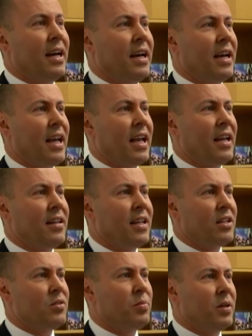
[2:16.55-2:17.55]

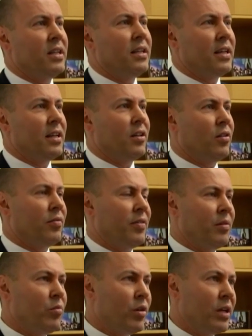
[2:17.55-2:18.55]
and that's been a lot
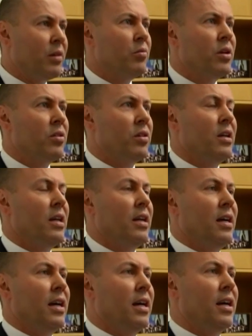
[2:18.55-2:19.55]
of fun working with
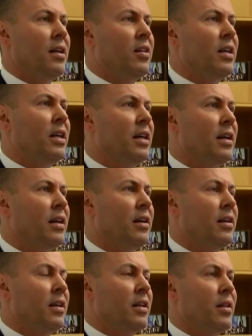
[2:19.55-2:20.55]

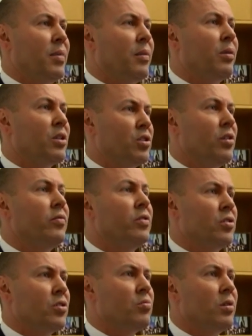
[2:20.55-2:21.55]
the the public
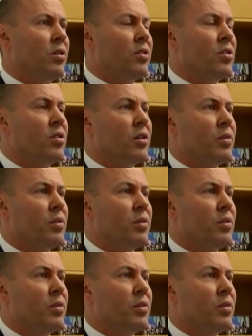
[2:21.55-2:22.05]
servants as well on the